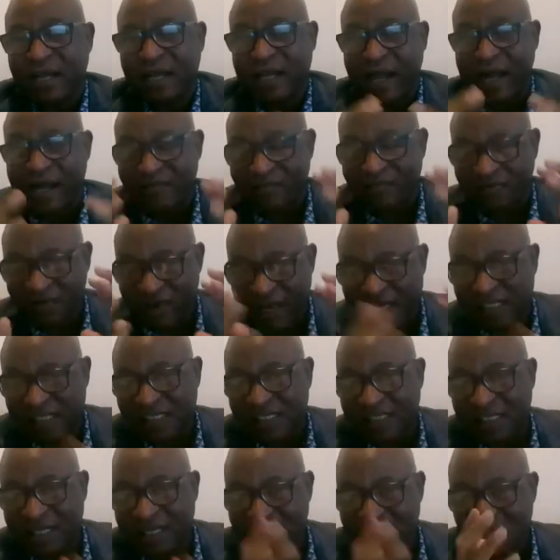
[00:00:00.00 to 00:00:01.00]

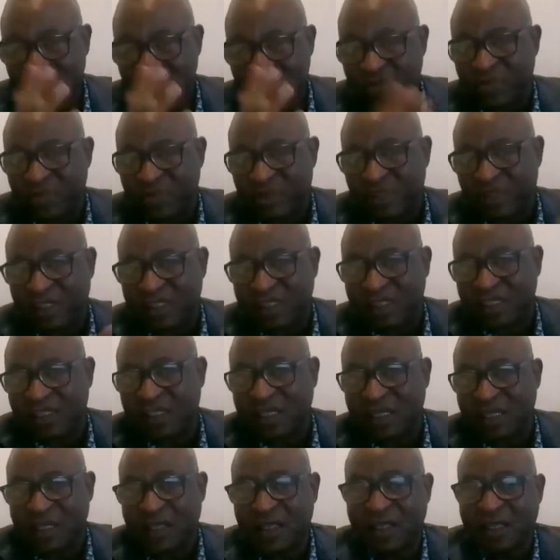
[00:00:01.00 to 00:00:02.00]
advancing and
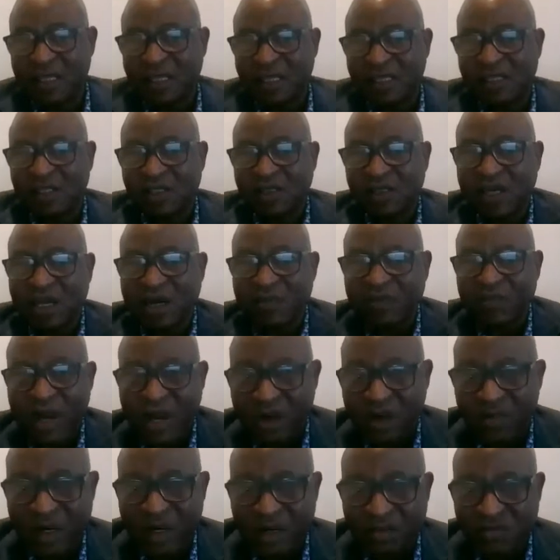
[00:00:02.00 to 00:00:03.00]
supporting this
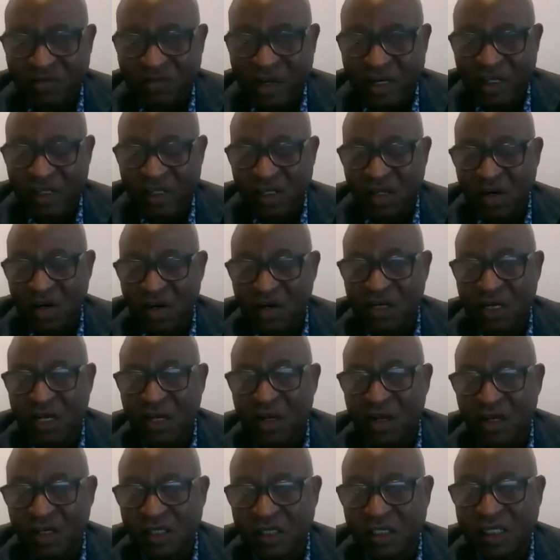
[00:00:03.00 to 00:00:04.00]
biomanufacturing on the
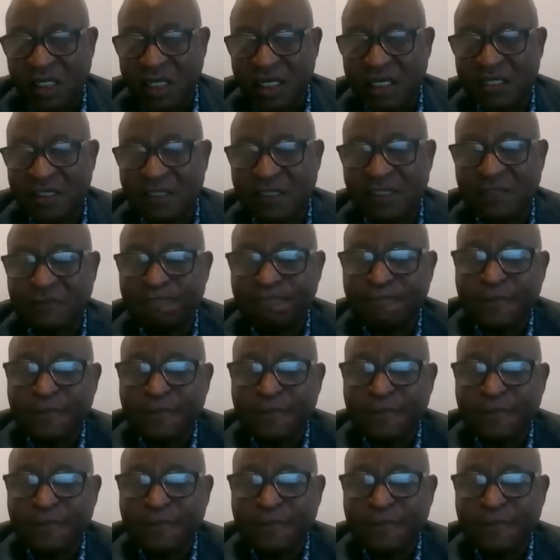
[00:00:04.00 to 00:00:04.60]
continent,